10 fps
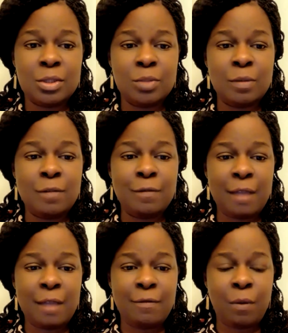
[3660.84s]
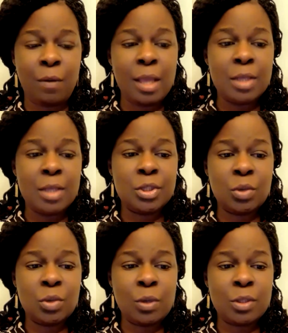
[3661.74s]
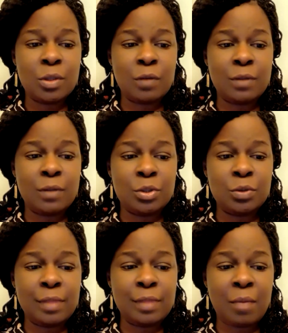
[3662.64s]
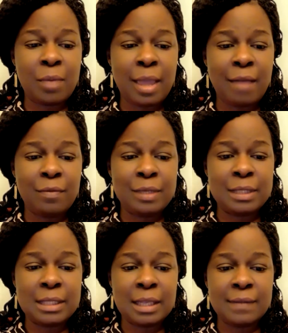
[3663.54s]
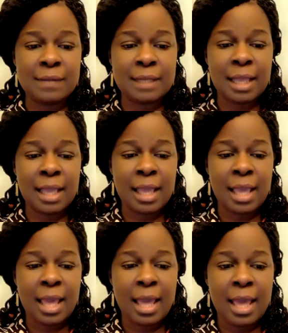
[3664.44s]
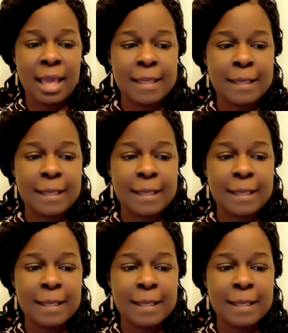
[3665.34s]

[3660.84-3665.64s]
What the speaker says: to be faithful stewards of the truth that we have received. And